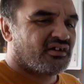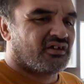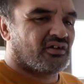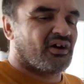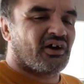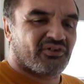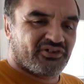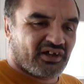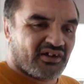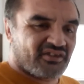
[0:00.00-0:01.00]
You know,
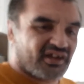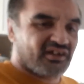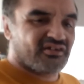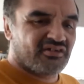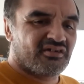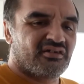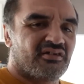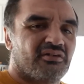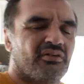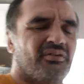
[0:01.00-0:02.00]
outside of that,
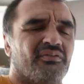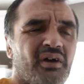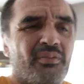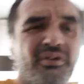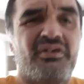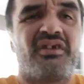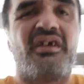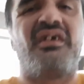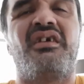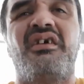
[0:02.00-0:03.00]
or I wouldn't
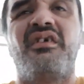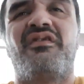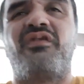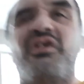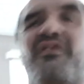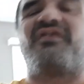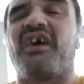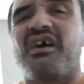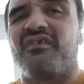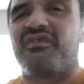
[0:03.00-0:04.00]
say
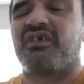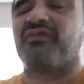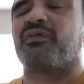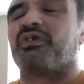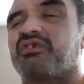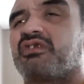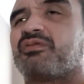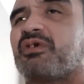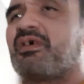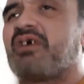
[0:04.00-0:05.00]
45, 46 to
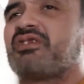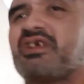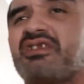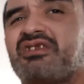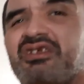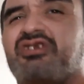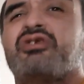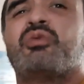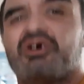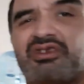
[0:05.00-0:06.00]
45. I'd say the
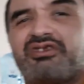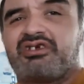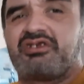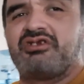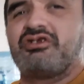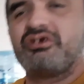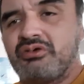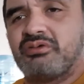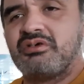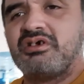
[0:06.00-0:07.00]
61 to
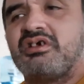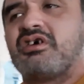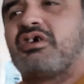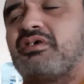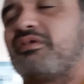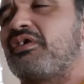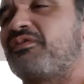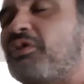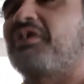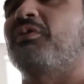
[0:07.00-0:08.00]
62. Oh, no,
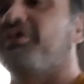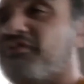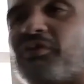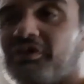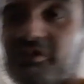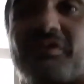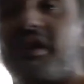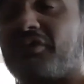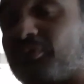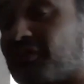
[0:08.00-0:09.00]
41 to 42. That's